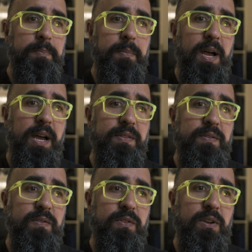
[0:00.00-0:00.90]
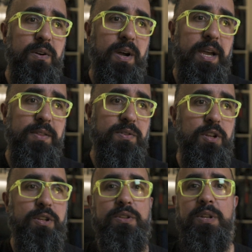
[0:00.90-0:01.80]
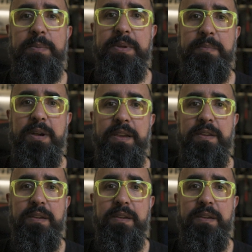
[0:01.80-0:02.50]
And so I had to learn to limit my